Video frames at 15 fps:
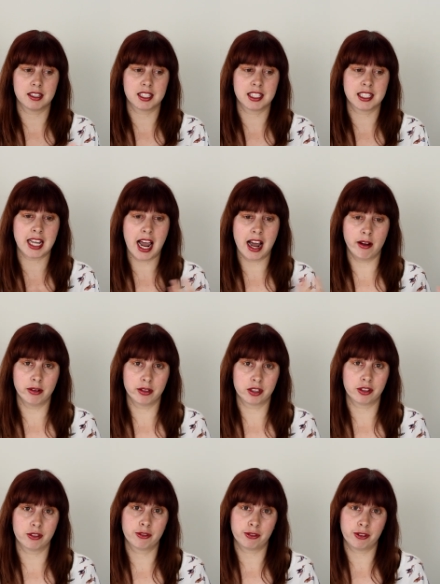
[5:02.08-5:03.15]

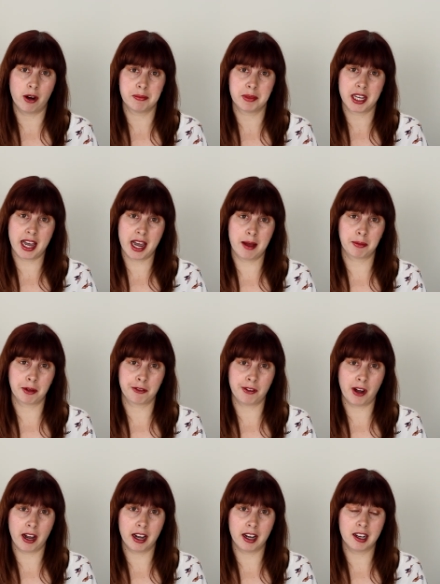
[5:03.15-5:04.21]
sound from the
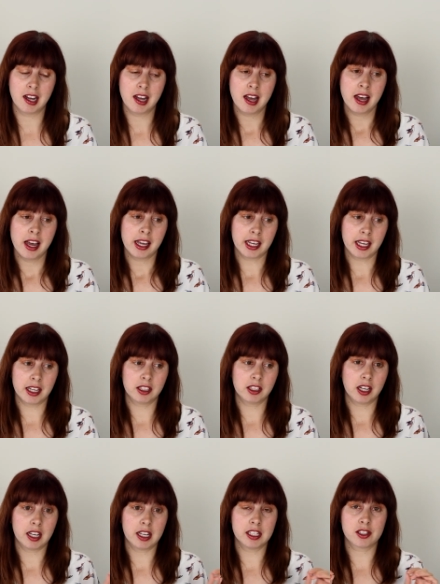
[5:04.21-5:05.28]
amplifier.
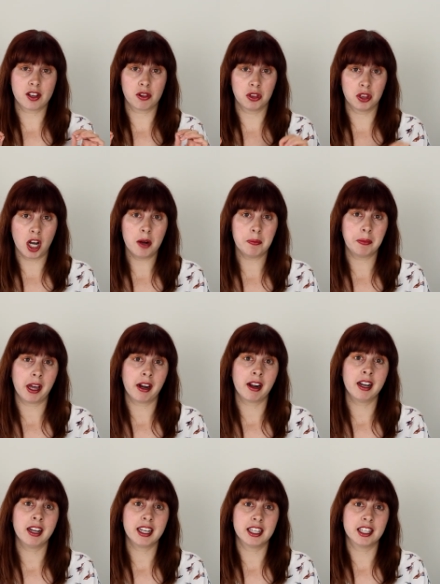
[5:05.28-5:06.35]
It is a lot
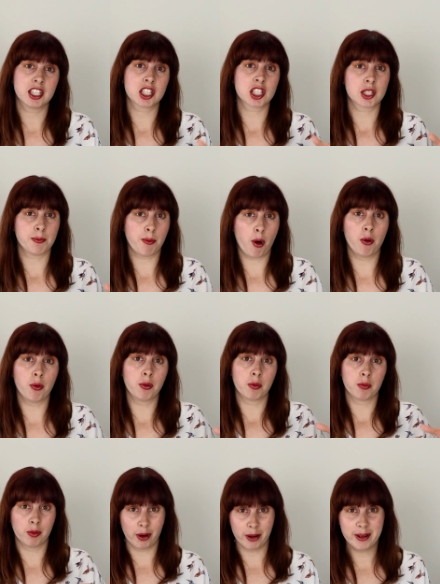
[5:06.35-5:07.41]
better in a small
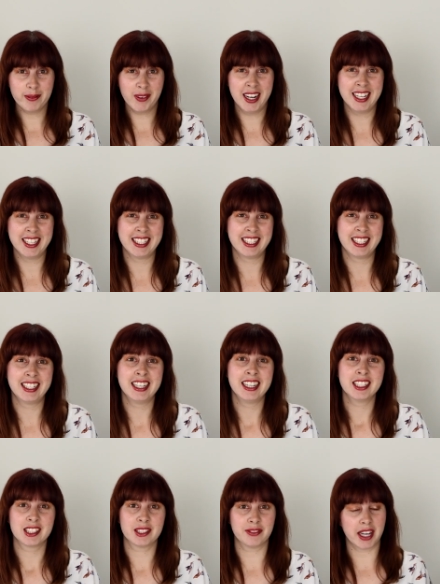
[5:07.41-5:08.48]
room
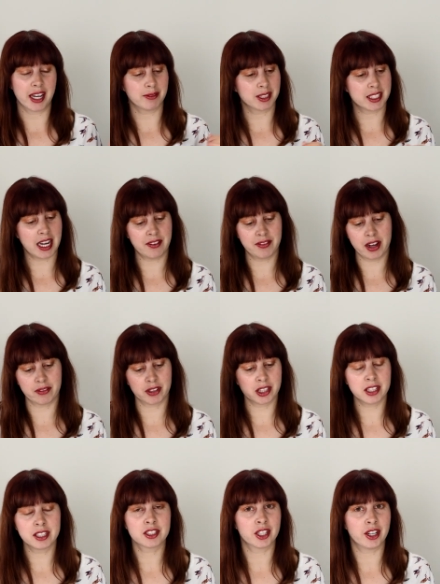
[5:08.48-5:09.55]
to be able to have
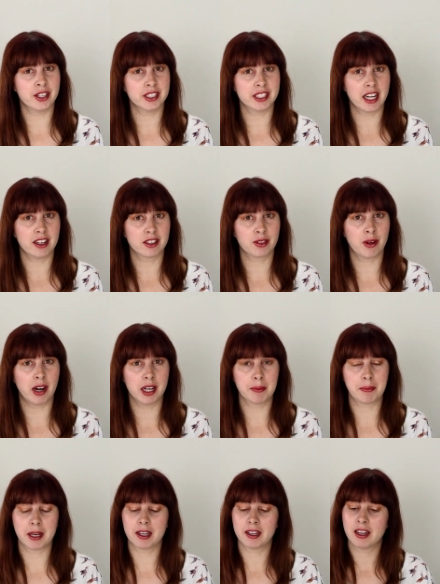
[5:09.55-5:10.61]
everything turned down quite a
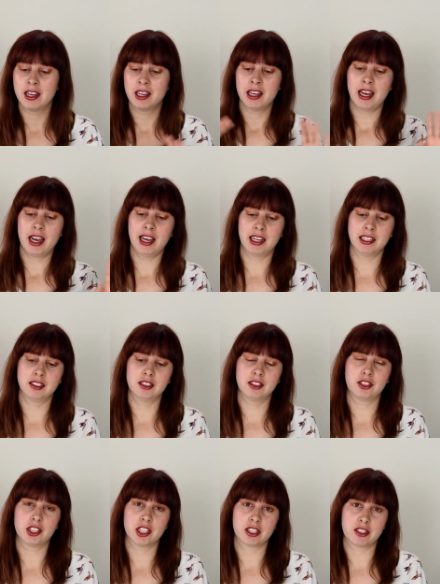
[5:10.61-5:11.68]
bit
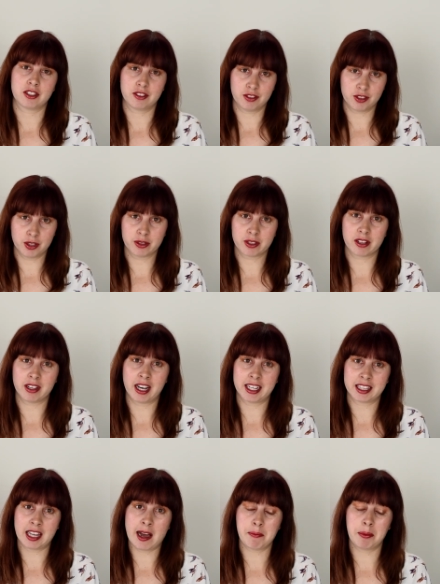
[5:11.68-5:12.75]
and just use it
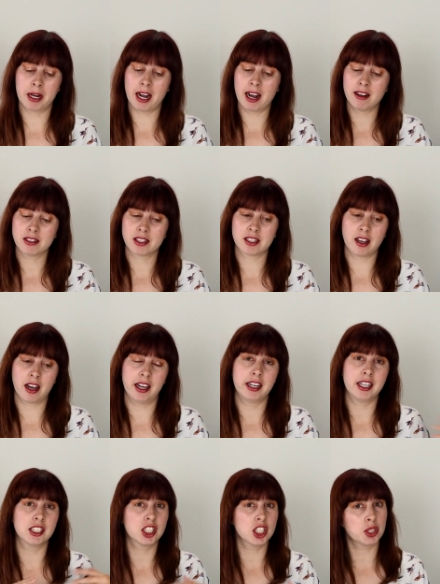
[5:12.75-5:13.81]
like that, but outside
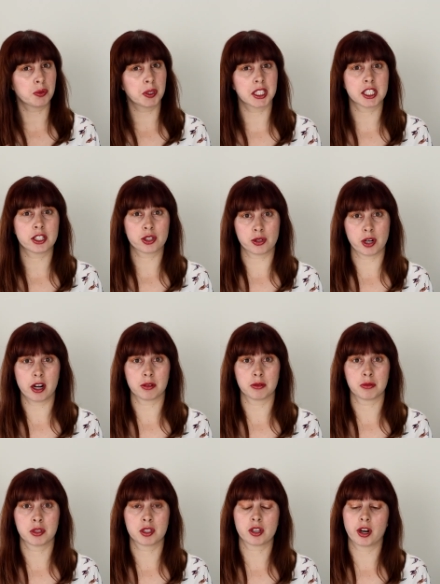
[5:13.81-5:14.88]
it just really
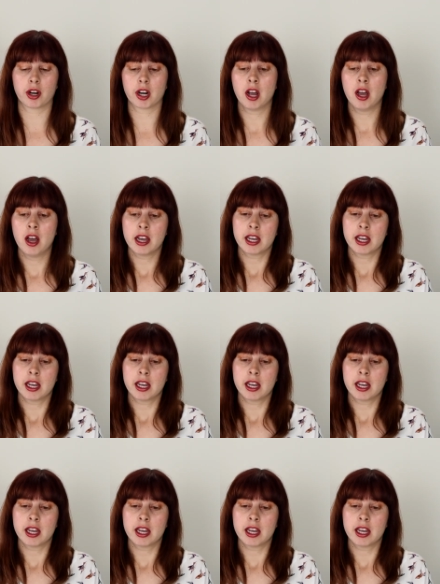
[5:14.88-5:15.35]
struggles. So